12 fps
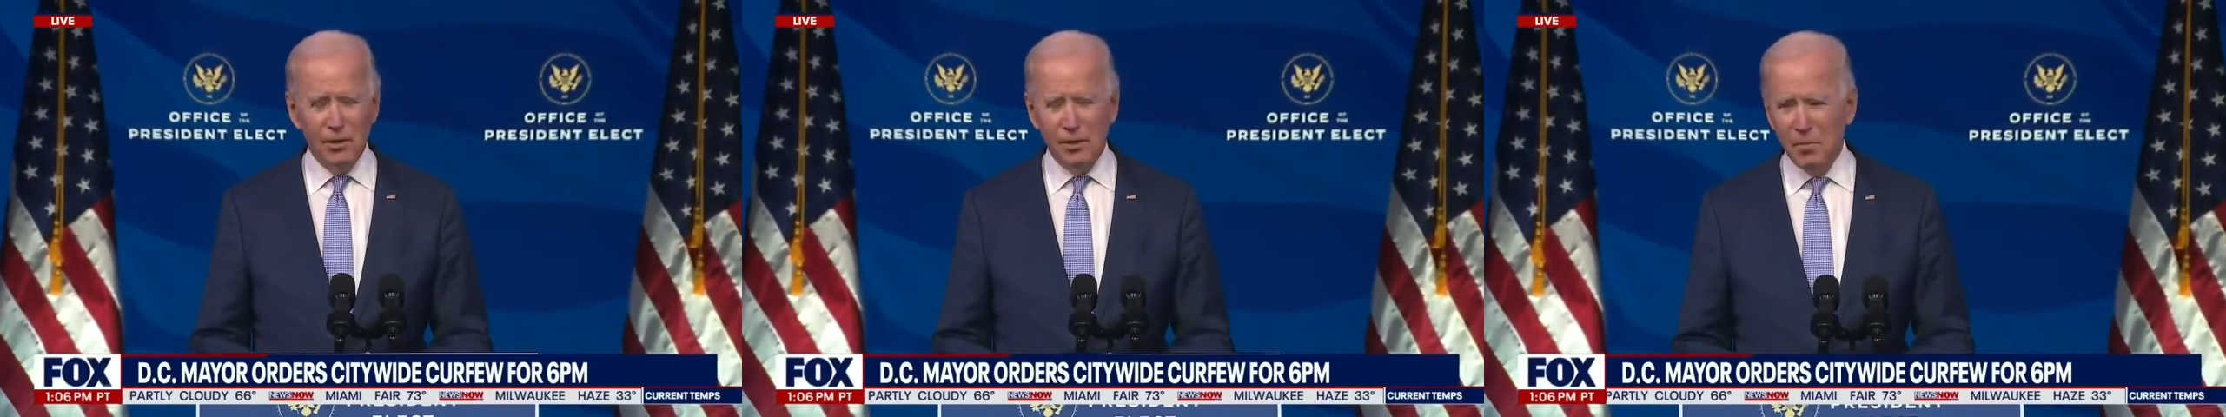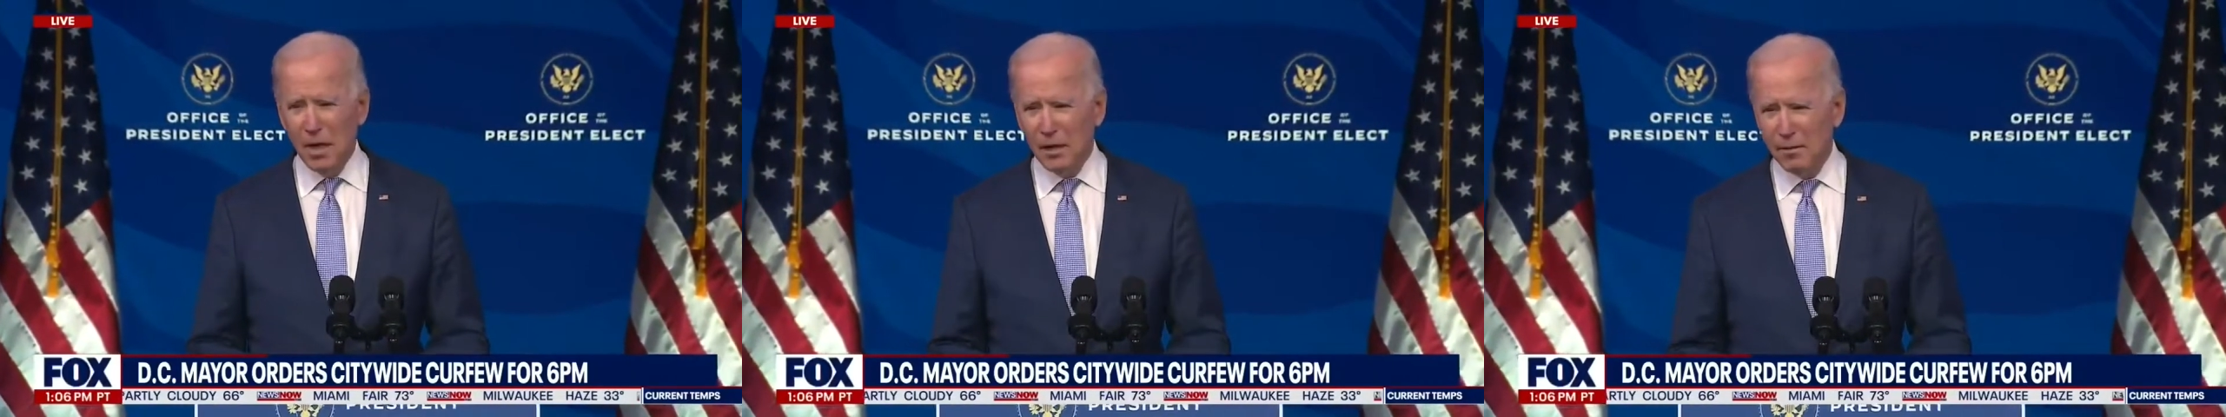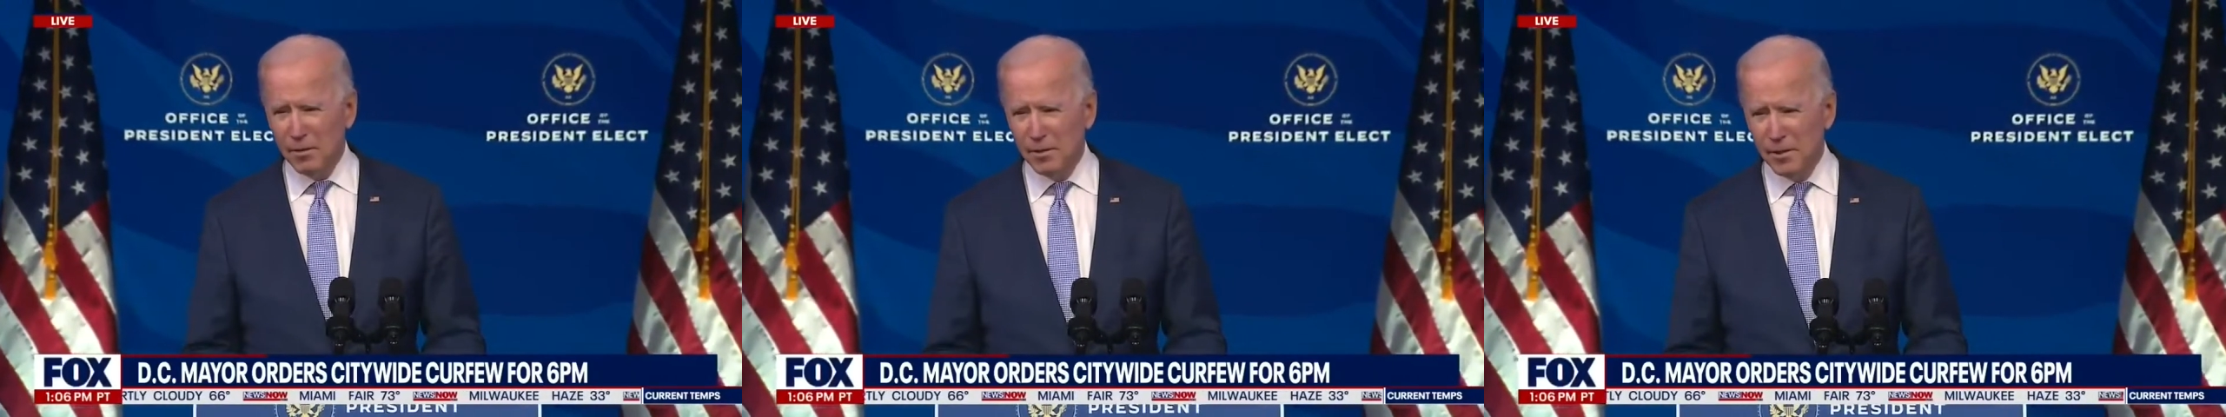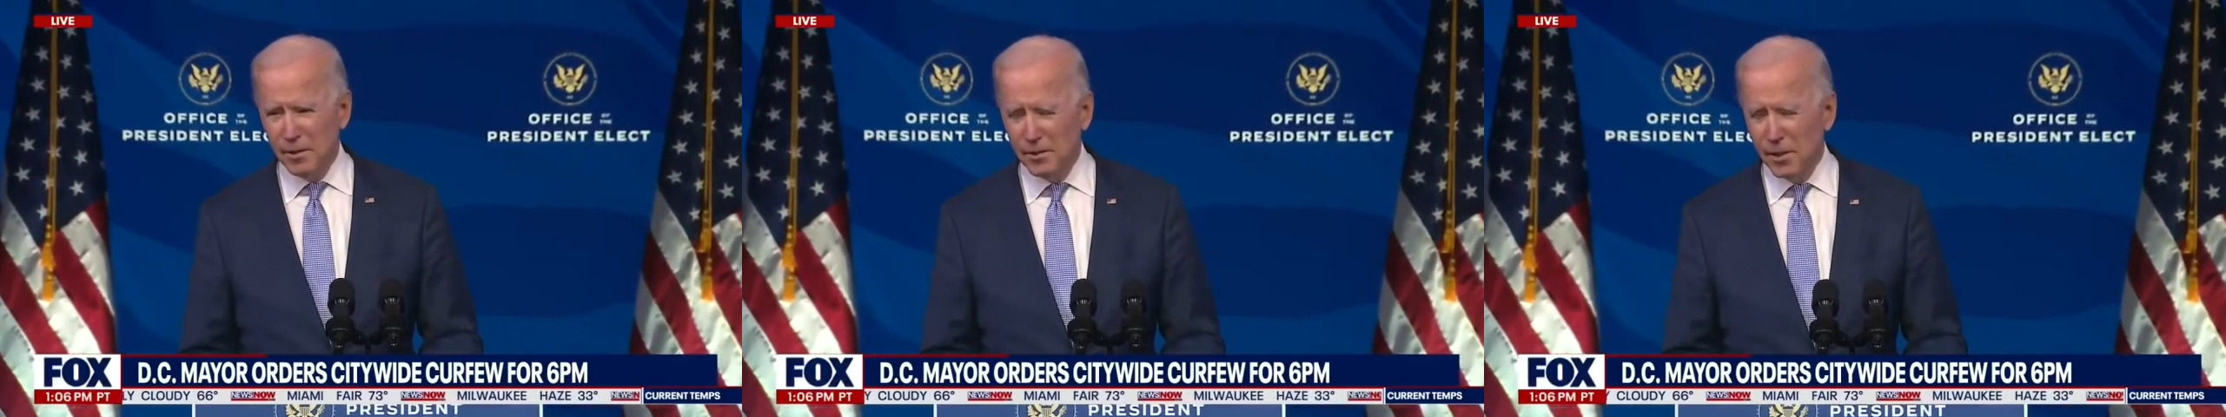
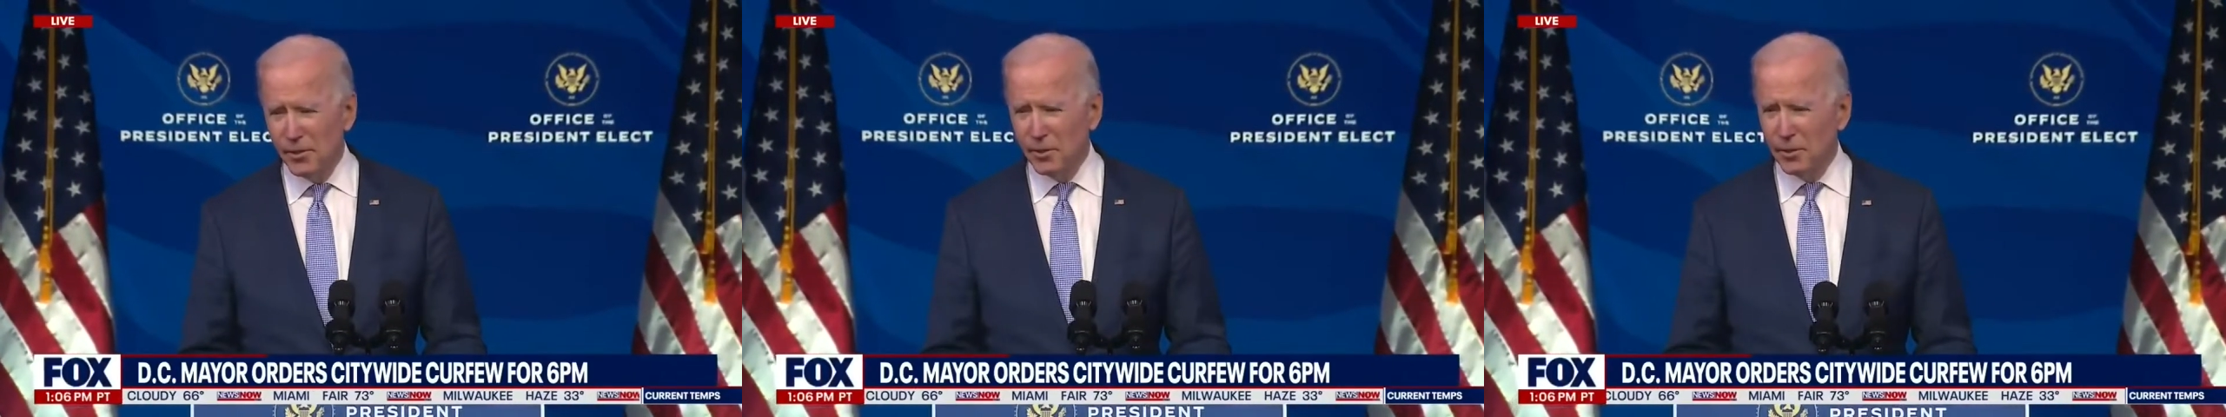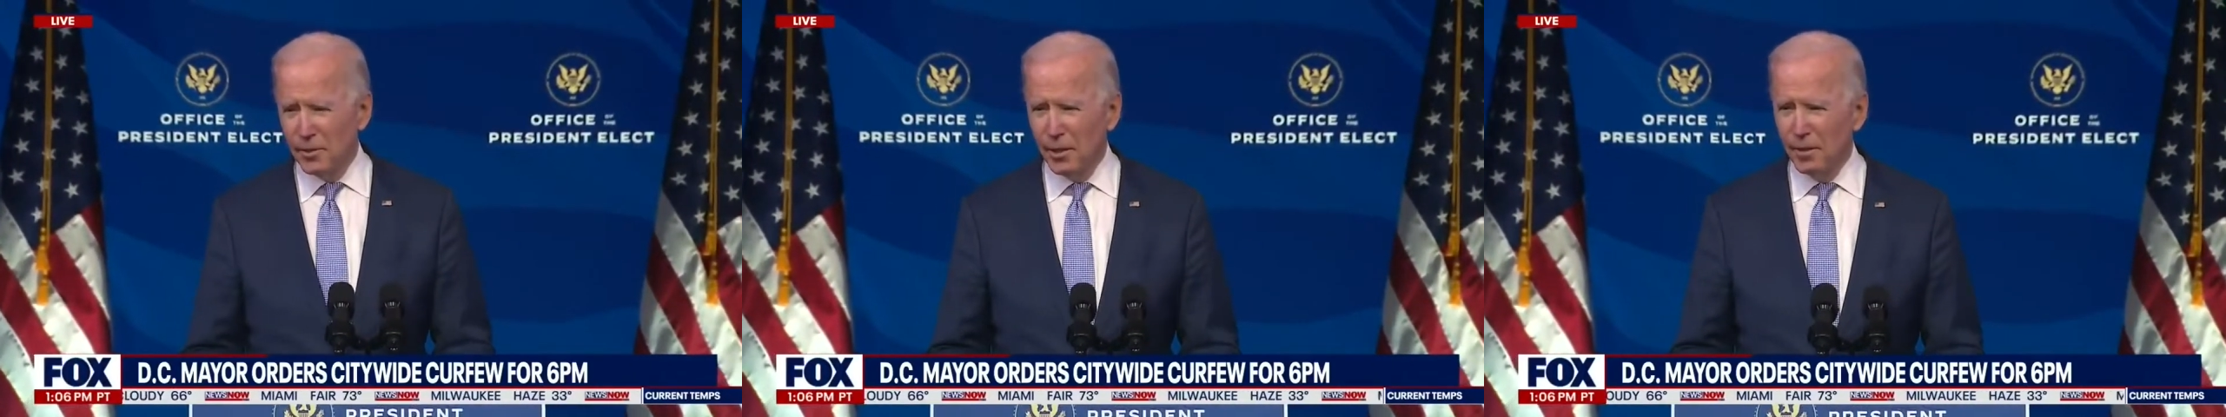democracy is under an